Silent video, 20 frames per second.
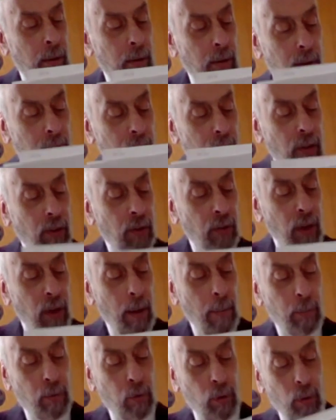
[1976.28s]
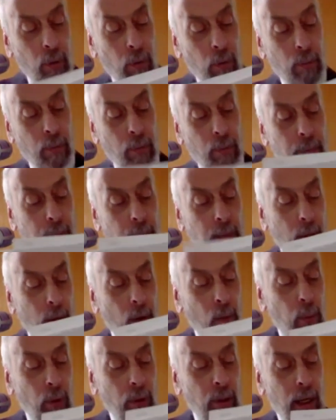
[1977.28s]
This assumption
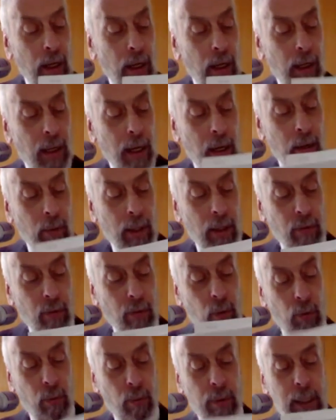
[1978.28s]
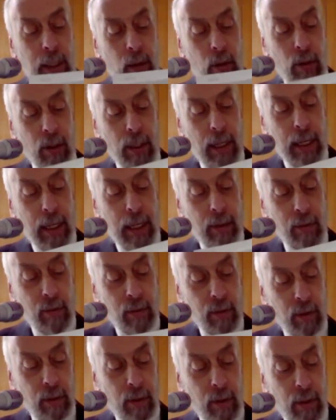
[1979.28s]
would allow us to reconnect
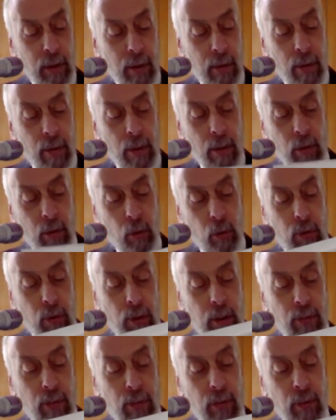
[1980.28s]
to this